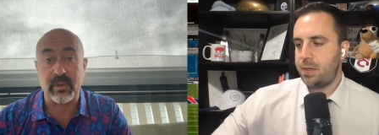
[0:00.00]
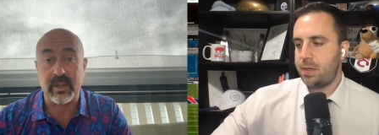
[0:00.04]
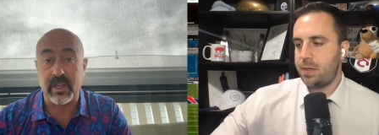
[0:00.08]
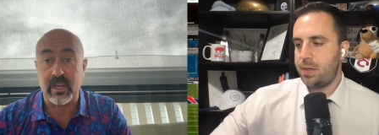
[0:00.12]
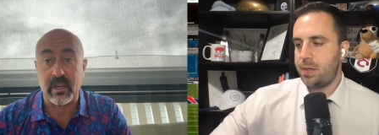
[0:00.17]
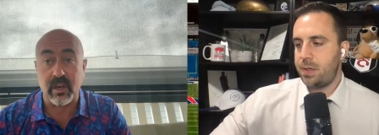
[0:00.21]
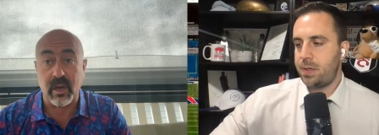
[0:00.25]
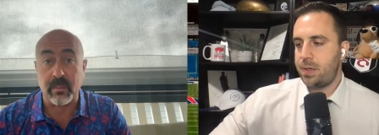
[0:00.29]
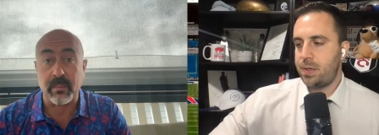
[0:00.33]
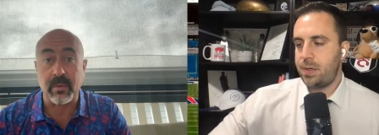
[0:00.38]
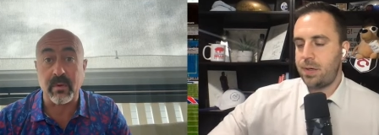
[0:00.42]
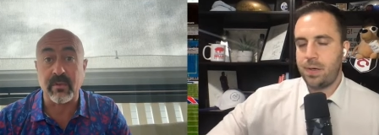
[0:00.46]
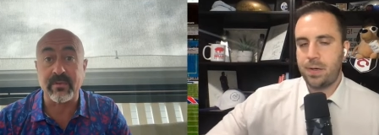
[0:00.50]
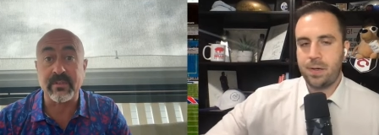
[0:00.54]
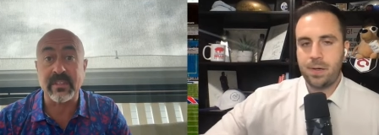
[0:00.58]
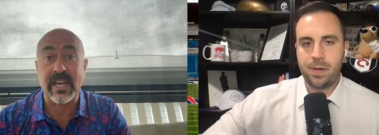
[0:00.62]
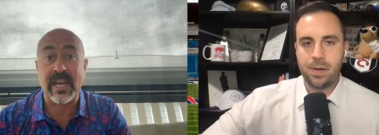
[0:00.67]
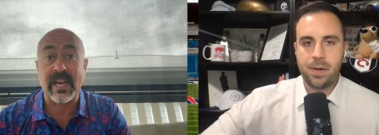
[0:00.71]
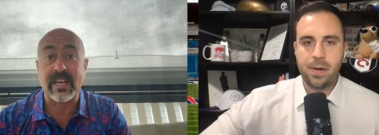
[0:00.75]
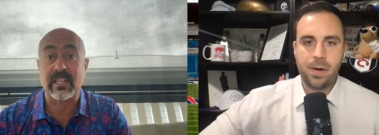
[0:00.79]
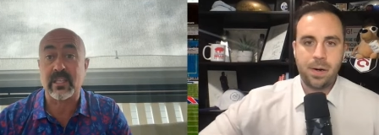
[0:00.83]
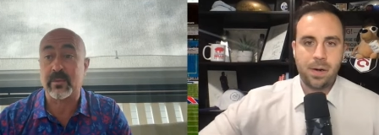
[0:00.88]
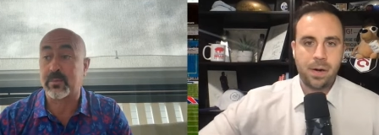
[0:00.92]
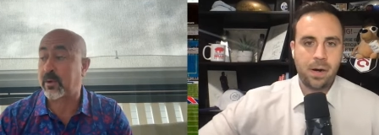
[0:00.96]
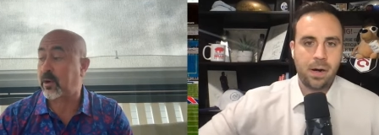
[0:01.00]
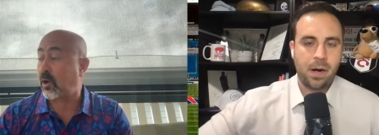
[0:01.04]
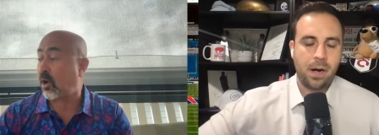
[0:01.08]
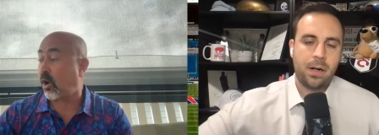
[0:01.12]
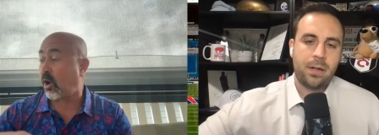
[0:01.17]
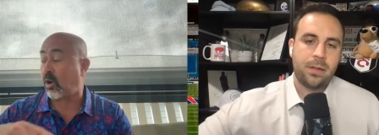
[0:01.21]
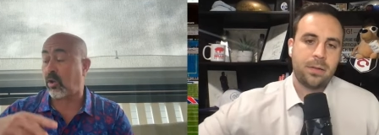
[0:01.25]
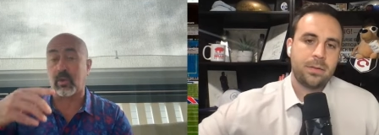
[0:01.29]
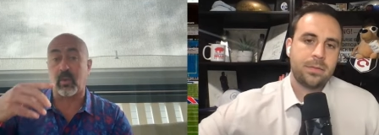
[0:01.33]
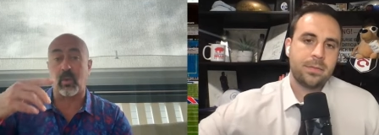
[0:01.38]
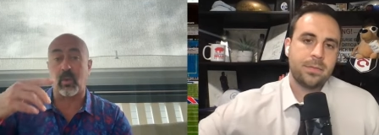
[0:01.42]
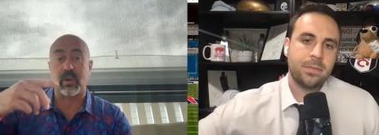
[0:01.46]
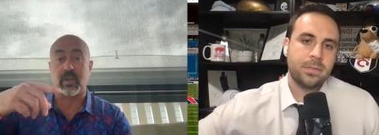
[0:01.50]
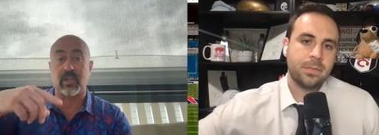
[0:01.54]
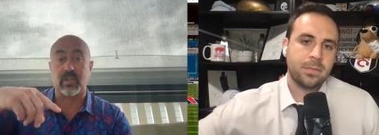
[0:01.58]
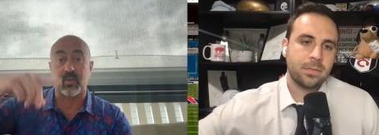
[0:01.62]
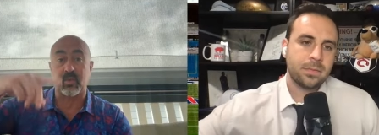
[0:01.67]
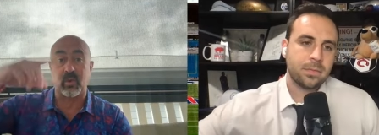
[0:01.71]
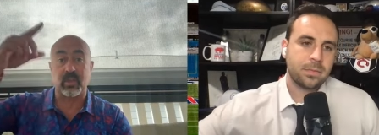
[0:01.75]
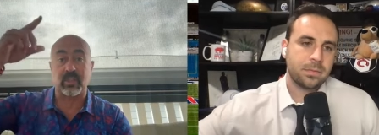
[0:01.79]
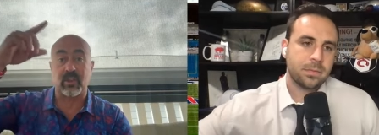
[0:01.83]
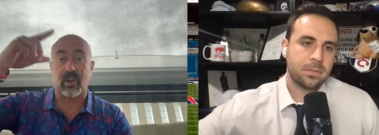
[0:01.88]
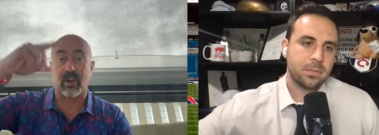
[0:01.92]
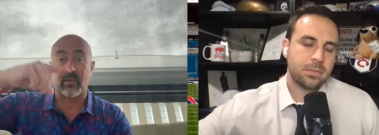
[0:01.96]
Speaker 1: the number of texts, but all it was
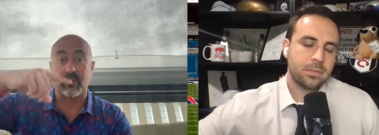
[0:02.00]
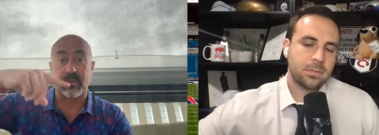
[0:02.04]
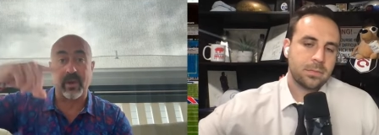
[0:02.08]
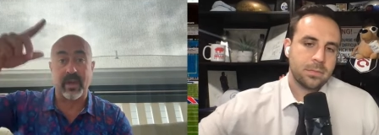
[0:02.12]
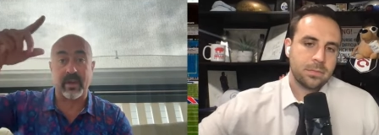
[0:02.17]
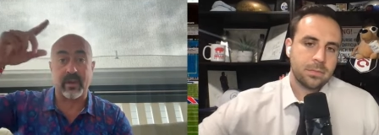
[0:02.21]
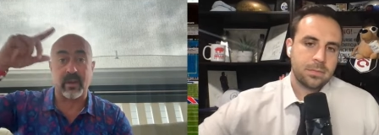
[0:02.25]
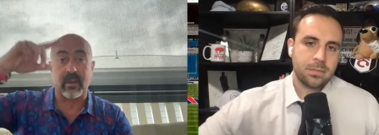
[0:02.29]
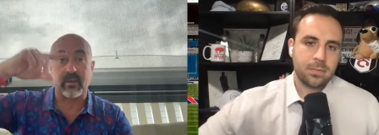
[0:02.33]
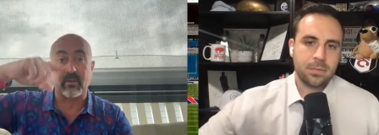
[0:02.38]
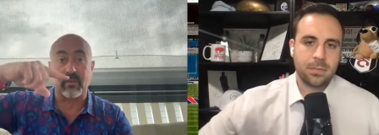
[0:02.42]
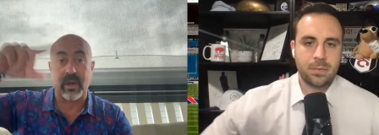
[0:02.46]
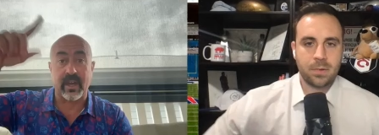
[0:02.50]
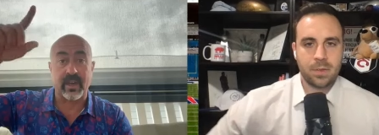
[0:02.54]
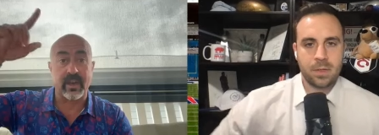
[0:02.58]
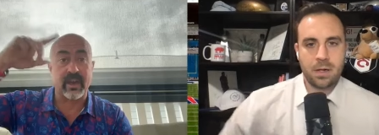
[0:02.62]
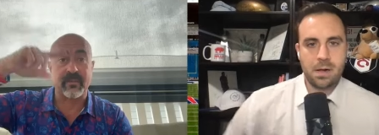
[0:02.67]
was unread, unread.